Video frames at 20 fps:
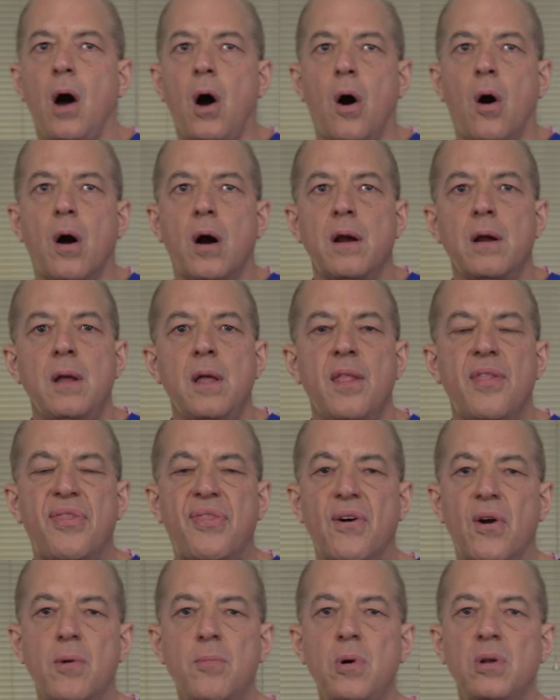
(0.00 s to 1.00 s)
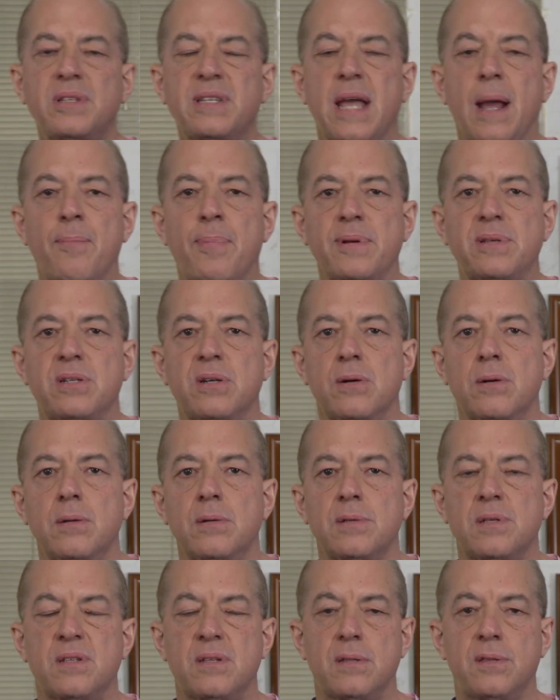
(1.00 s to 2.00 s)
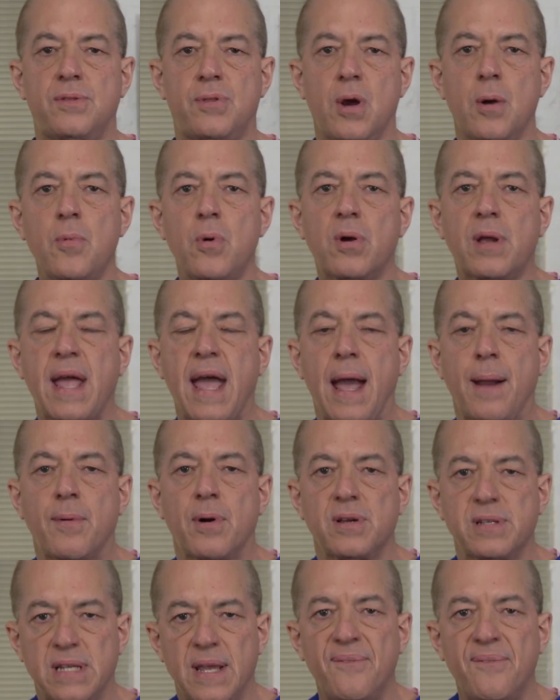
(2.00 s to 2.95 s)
are thermal cameras,